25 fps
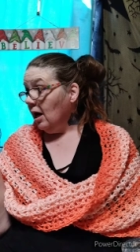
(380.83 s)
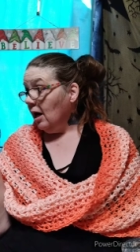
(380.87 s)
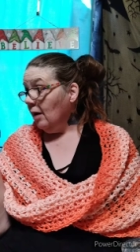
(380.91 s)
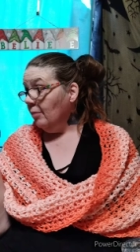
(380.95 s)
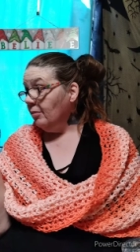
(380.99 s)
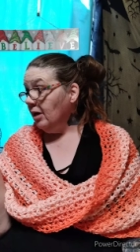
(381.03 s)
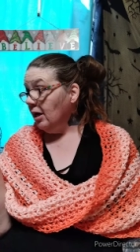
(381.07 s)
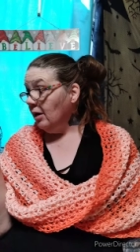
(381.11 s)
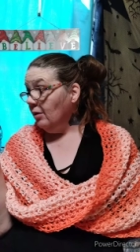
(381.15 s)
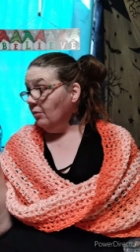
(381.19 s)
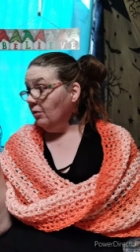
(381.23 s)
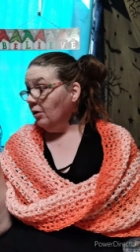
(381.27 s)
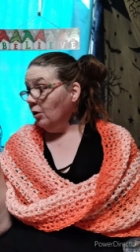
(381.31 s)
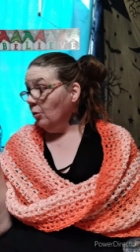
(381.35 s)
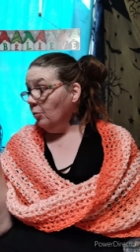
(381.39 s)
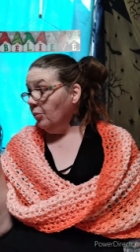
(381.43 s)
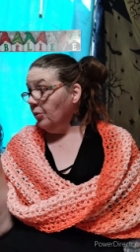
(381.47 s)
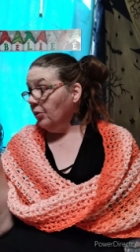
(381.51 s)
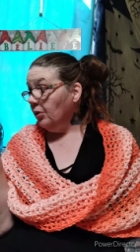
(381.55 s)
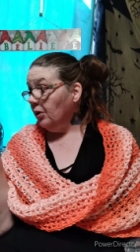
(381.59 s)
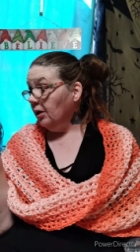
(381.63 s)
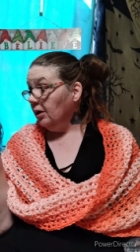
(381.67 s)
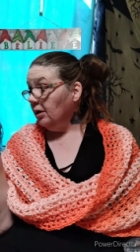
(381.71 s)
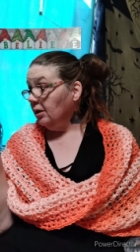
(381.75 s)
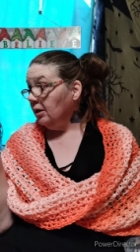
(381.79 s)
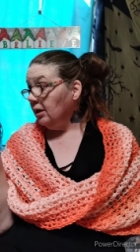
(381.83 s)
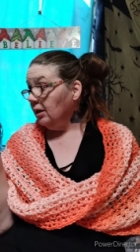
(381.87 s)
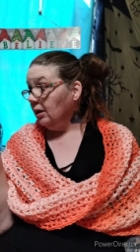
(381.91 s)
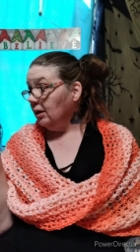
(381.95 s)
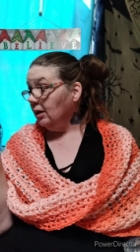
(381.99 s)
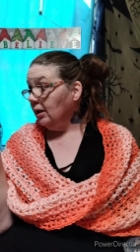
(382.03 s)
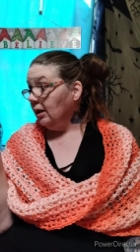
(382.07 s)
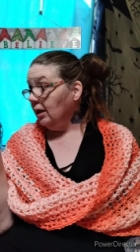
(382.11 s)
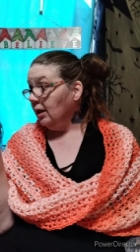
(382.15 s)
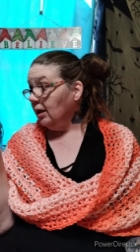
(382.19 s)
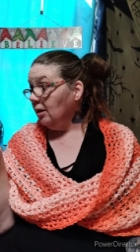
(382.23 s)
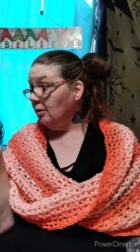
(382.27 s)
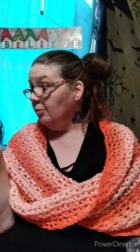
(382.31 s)
I mean, I will put the
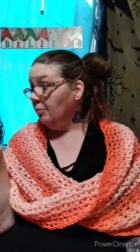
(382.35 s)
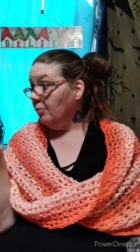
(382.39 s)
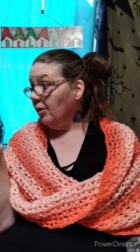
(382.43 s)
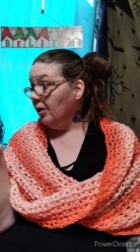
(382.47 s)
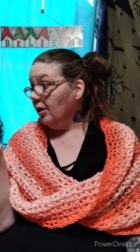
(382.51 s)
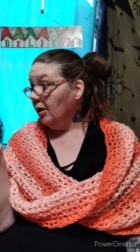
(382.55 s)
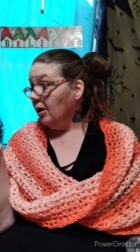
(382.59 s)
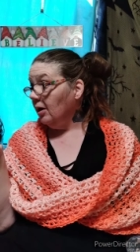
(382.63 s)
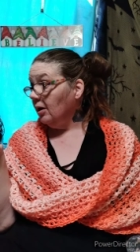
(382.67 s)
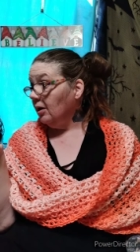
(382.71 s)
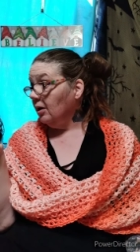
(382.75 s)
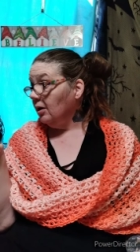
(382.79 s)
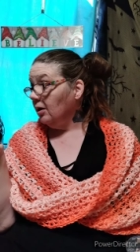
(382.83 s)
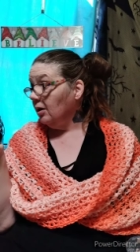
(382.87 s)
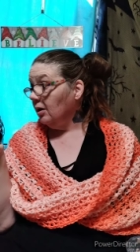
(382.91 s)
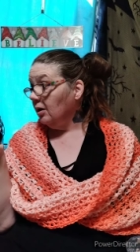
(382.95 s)
link, but...